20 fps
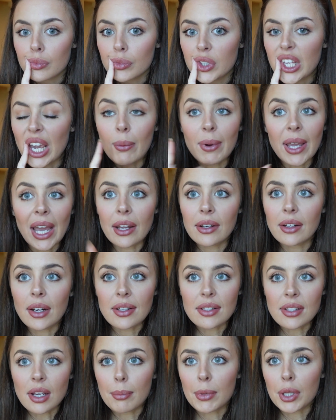yeah, we had a
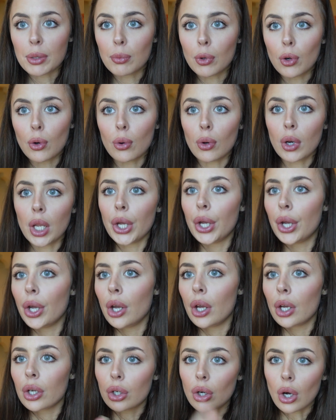nice time at the mall,
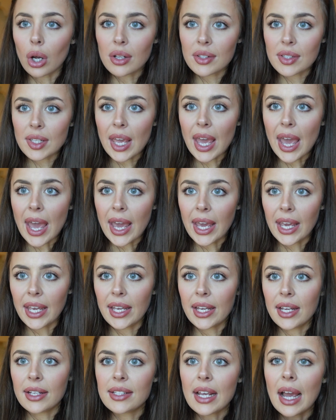got
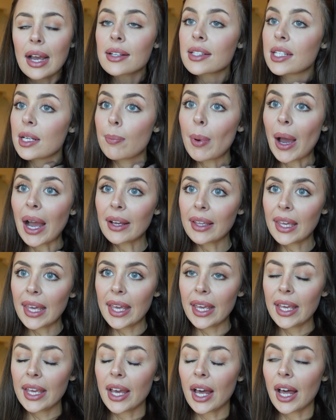a taxi back
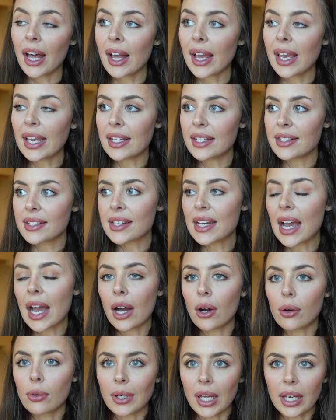here. It is
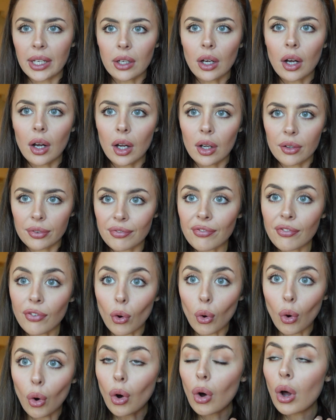now like half
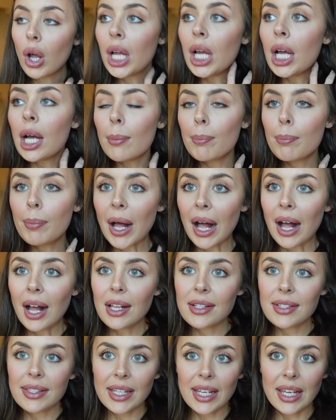four,
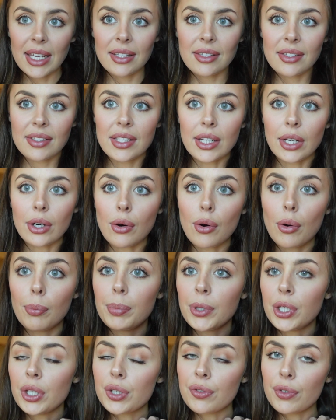but it is still
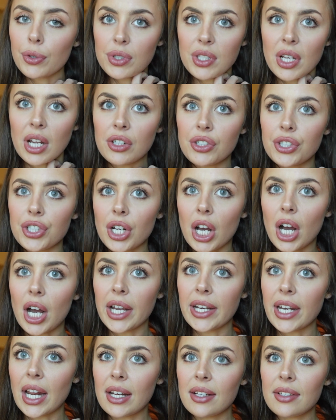beautiful
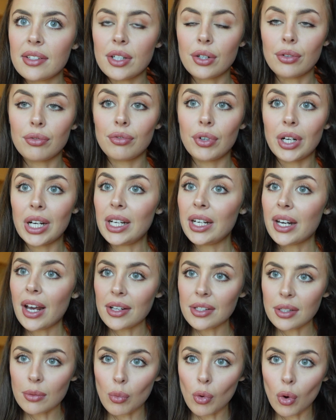sunshine and it's still really
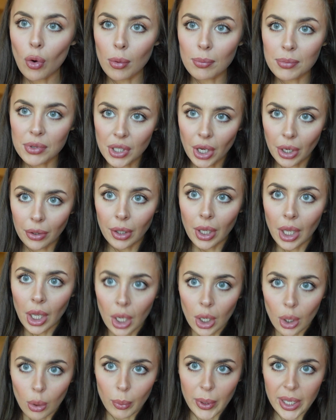nice and warm. So
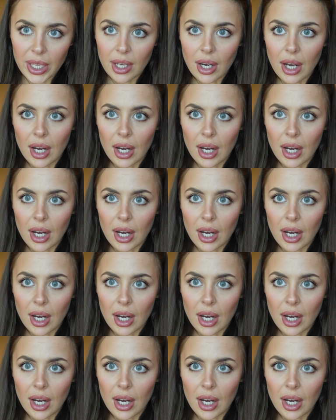we